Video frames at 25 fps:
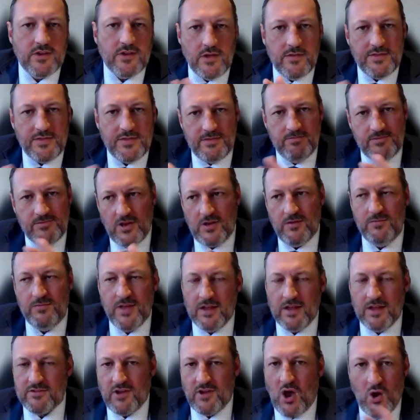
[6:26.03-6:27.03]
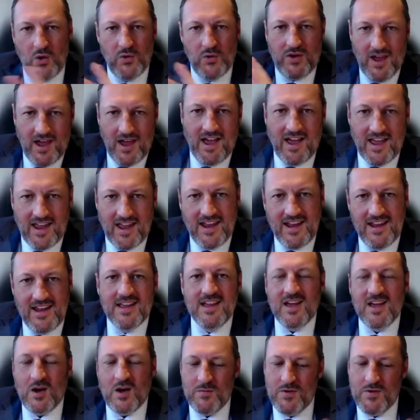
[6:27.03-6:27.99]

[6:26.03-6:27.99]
So that's okay.